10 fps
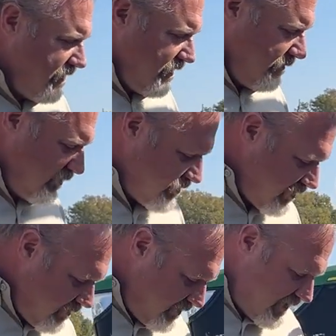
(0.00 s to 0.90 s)
I'm going to
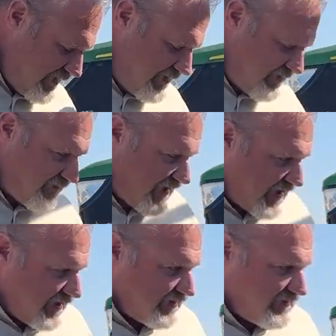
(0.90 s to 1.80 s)
start with
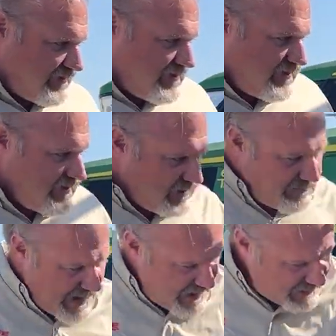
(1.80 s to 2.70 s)
identifying the
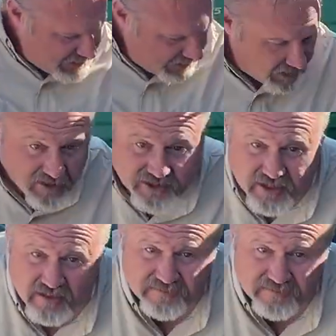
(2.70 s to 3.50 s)
main clutch.